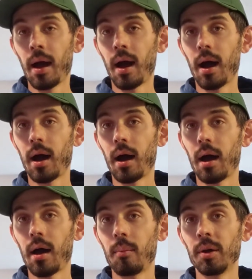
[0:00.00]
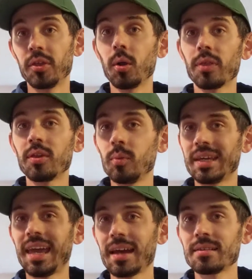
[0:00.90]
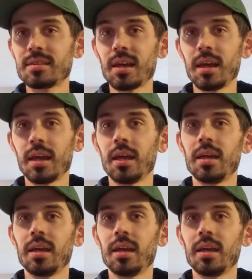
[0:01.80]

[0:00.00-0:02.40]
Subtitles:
but the only thing we can say